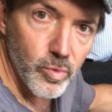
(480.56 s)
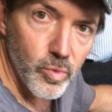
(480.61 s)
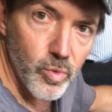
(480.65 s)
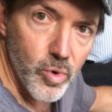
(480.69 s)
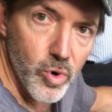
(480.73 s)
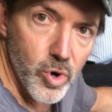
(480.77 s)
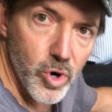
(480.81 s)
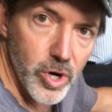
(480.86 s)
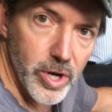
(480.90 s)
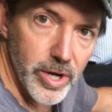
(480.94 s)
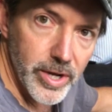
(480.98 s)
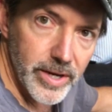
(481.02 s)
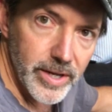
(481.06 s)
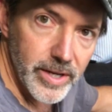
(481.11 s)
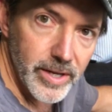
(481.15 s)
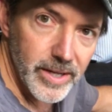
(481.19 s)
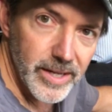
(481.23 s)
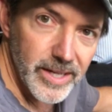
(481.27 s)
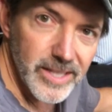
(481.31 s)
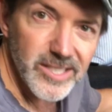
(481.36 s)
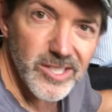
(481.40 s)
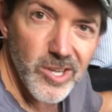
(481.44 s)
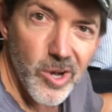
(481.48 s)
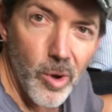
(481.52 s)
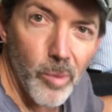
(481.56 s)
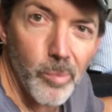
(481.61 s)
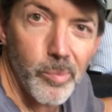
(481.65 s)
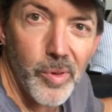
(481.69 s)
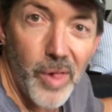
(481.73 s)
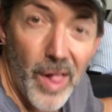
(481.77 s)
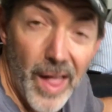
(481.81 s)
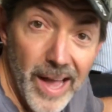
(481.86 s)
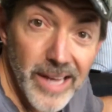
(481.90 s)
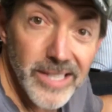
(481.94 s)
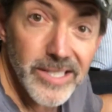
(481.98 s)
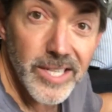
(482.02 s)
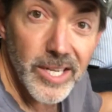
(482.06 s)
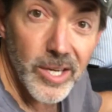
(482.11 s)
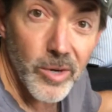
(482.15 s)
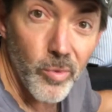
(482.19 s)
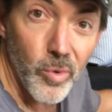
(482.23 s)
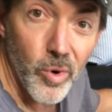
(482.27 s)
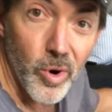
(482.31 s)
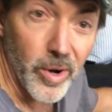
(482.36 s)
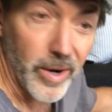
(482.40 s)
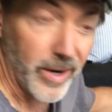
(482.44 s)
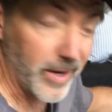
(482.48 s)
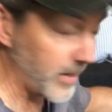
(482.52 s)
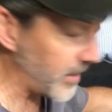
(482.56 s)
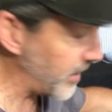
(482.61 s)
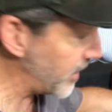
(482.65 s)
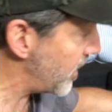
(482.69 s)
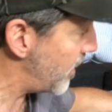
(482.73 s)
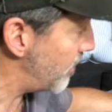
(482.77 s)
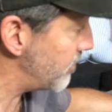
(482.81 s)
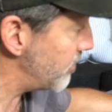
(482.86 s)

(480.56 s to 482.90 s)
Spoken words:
wood. It's called plastic wood, and it